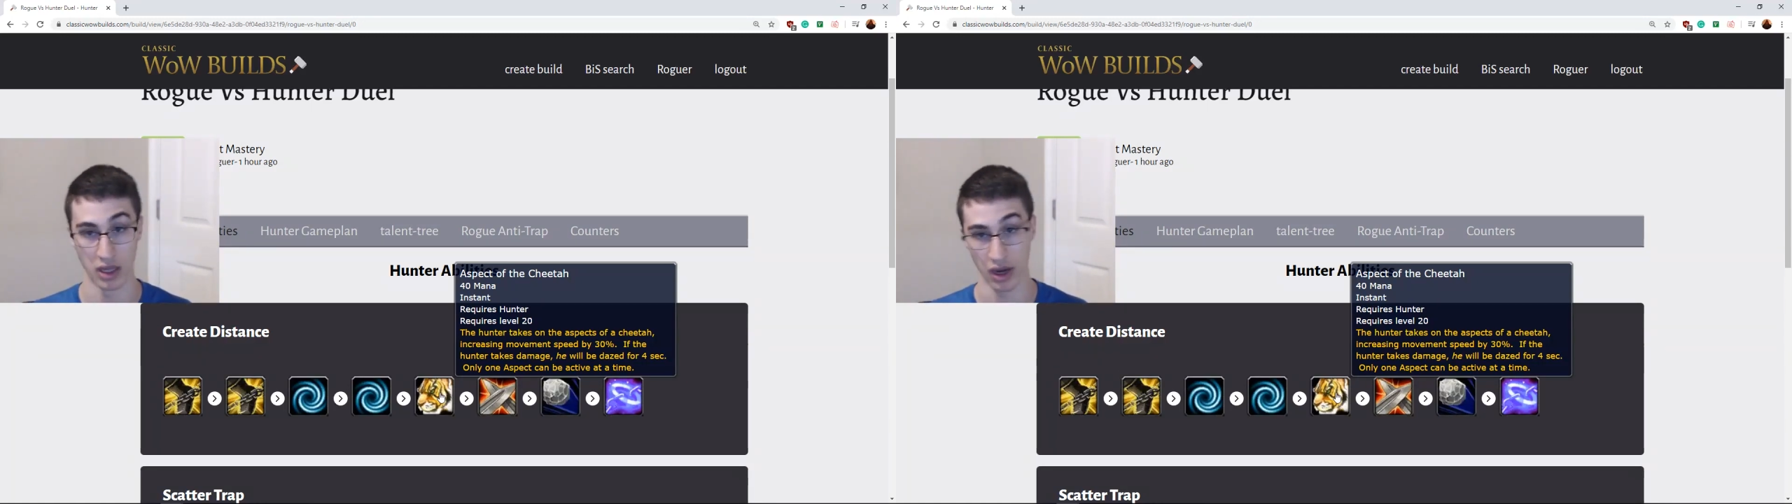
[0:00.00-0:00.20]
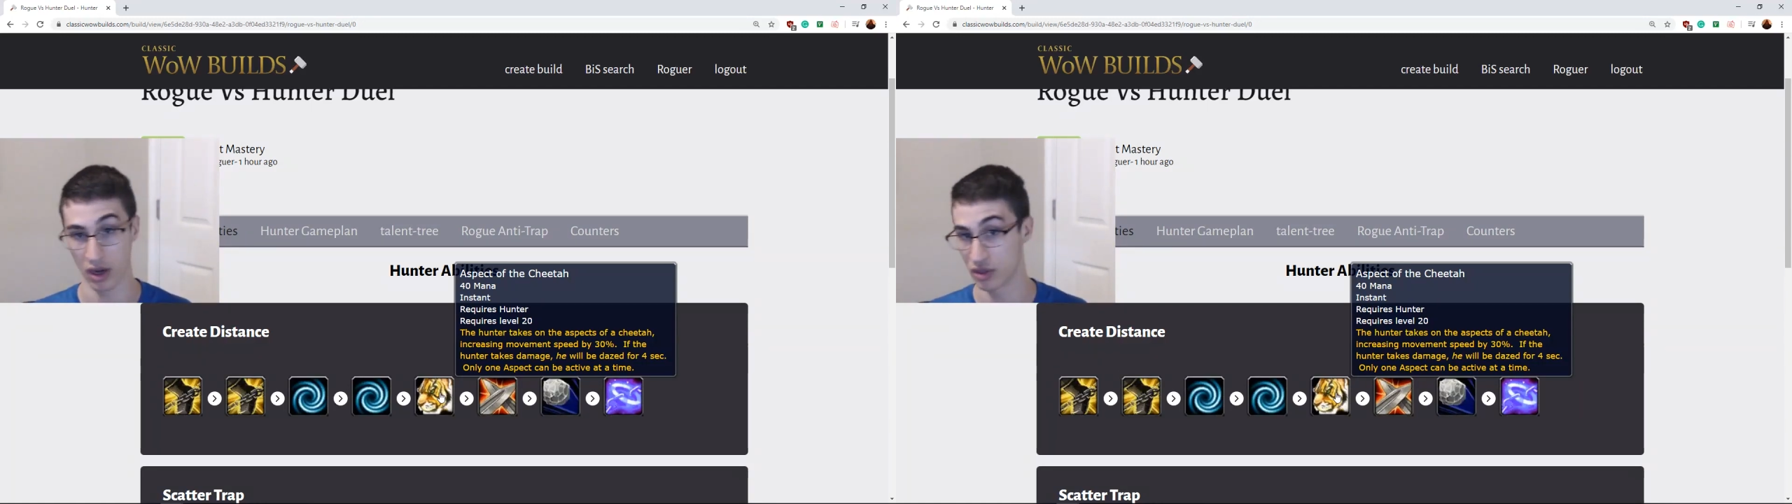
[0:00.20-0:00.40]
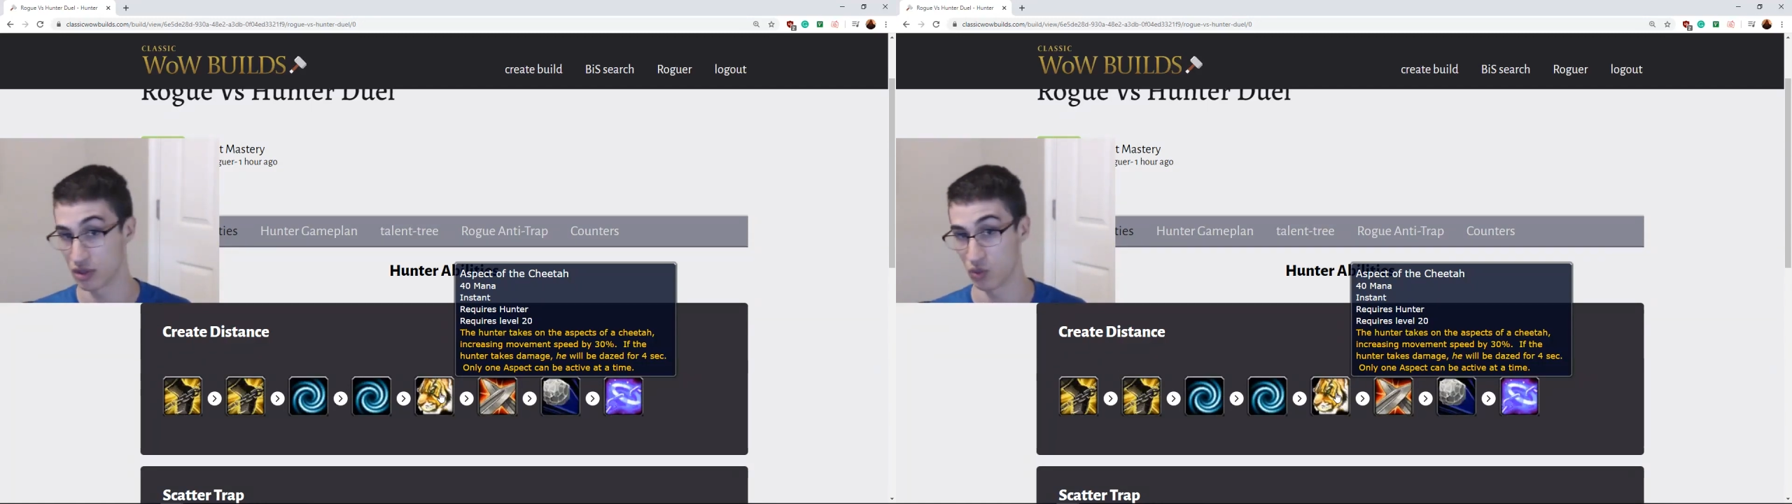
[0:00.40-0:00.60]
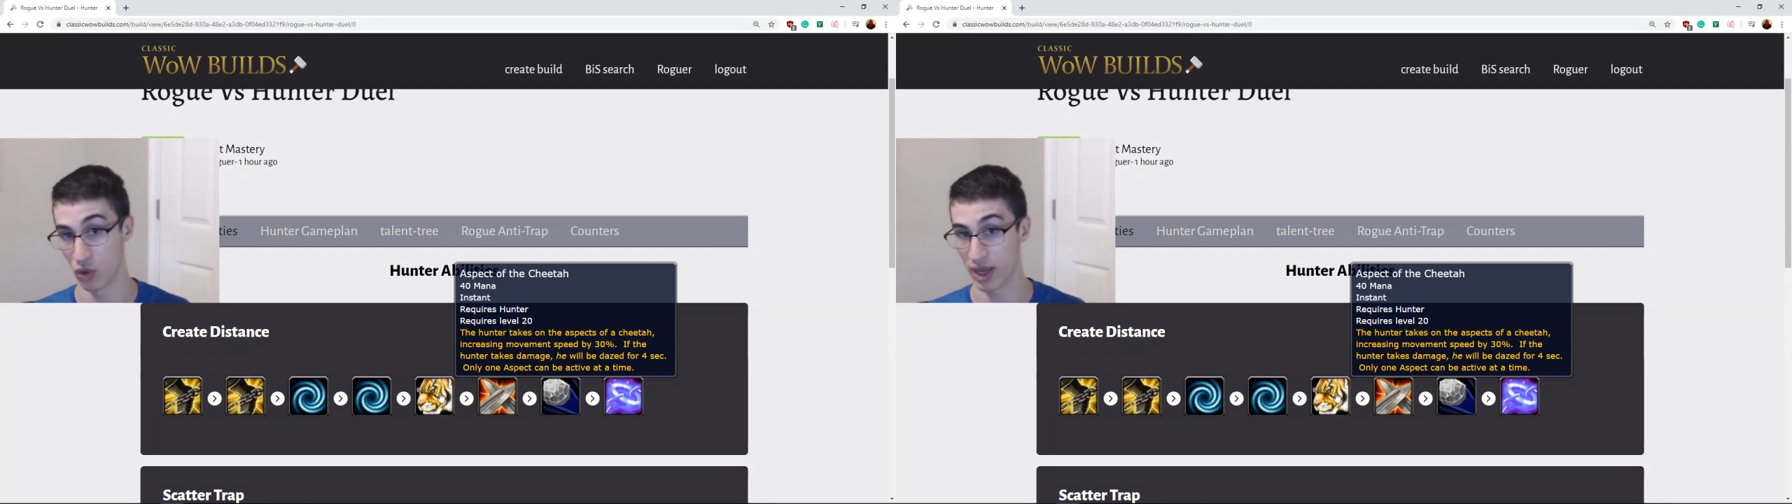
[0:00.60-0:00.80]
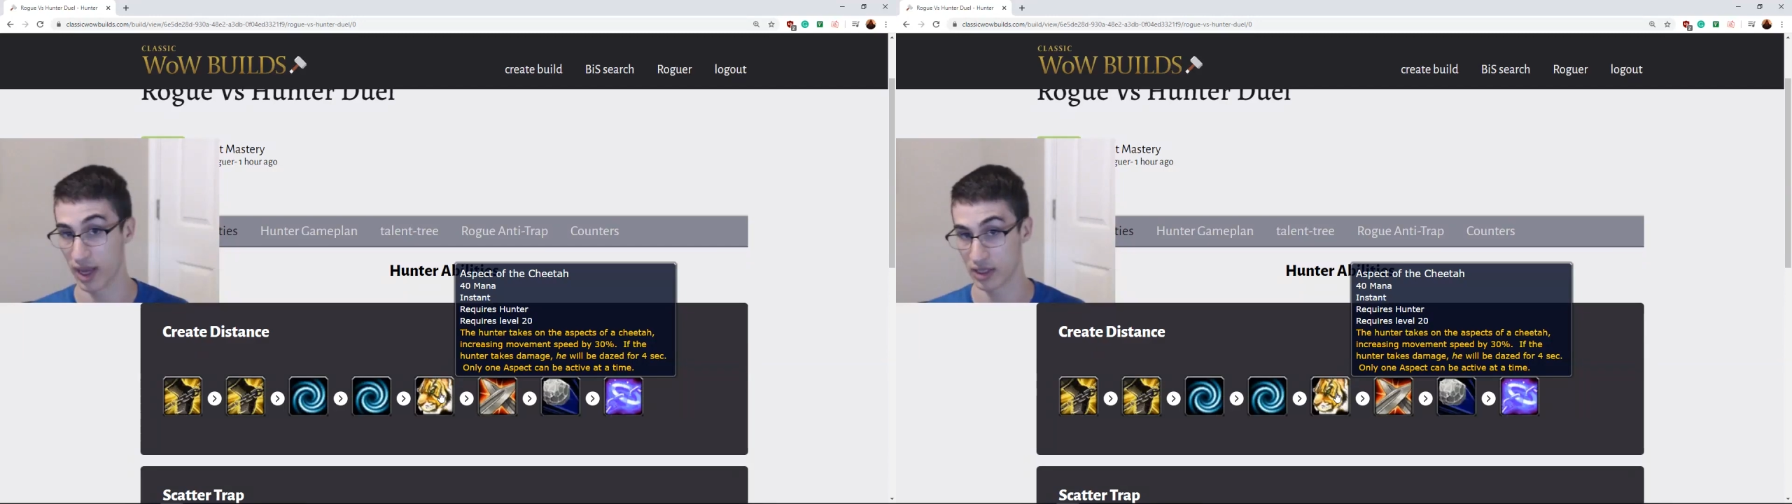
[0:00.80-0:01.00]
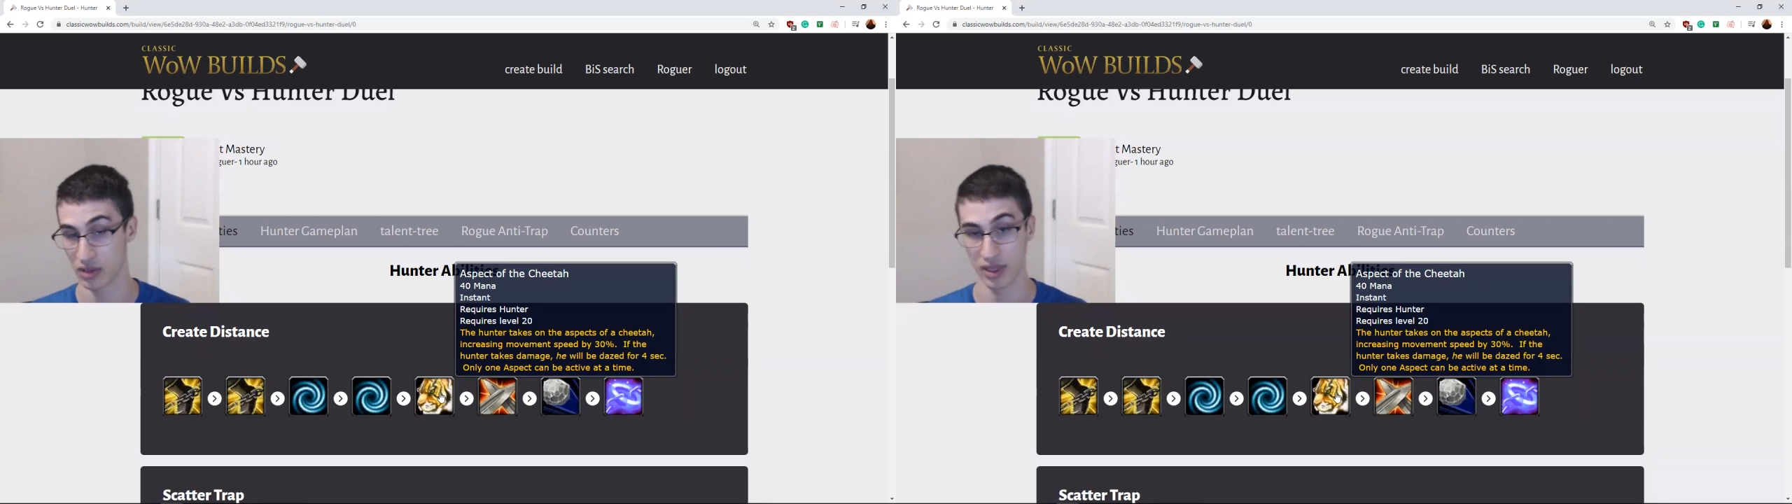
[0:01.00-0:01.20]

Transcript: lot of hunters will cancel